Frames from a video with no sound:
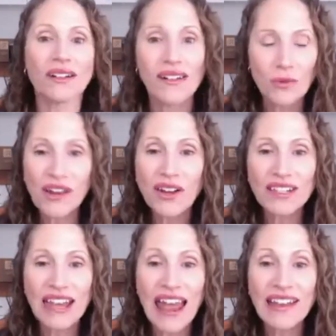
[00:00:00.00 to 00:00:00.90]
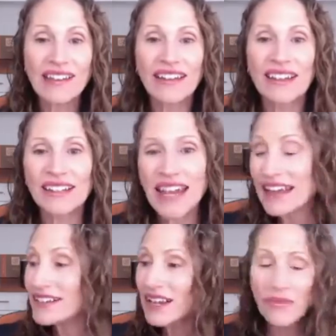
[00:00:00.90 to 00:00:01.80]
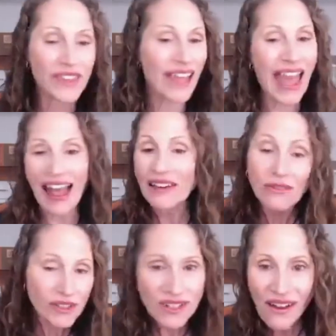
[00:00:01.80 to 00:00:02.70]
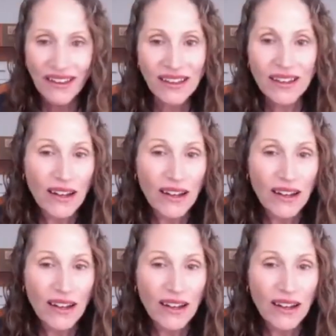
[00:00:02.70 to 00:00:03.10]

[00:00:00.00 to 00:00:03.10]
We're not saying take something out of your diet.